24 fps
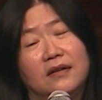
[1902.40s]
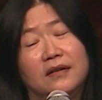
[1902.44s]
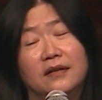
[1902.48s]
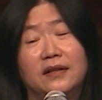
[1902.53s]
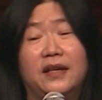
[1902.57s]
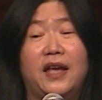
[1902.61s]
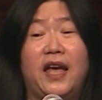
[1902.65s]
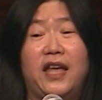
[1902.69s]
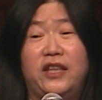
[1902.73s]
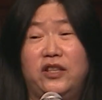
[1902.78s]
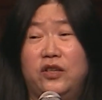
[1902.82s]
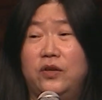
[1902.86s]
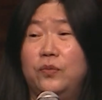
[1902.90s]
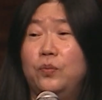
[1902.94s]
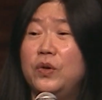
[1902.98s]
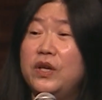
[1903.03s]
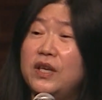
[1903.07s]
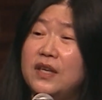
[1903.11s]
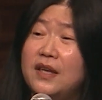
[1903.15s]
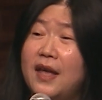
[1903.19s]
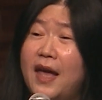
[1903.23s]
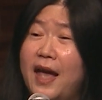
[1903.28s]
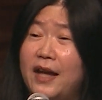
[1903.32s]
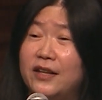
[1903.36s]
Can
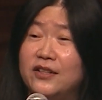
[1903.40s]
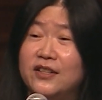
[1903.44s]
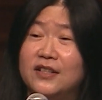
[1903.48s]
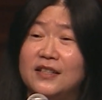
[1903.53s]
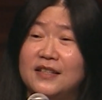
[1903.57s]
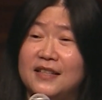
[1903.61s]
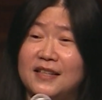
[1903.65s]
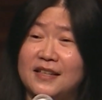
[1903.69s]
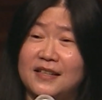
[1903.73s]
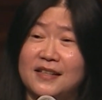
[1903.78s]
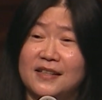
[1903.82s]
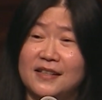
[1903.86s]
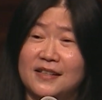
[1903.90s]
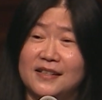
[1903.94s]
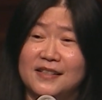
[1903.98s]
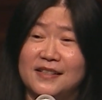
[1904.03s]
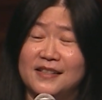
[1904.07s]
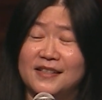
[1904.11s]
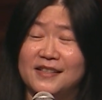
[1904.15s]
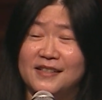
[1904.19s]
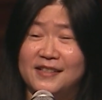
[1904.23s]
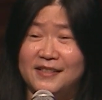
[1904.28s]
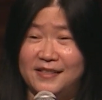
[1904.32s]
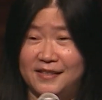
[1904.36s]
we actually
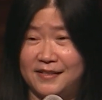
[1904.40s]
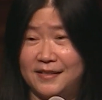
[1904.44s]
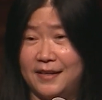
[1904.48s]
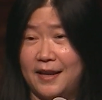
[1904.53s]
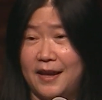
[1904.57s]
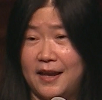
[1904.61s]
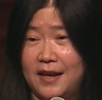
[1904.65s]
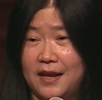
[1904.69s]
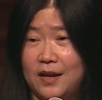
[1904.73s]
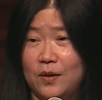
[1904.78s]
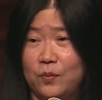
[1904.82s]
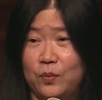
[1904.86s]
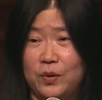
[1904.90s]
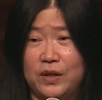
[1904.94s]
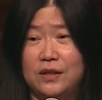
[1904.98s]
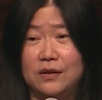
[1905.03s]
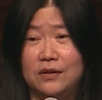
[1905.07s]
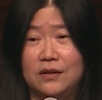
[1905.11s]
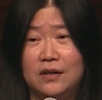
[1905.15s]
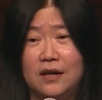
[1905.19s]
say with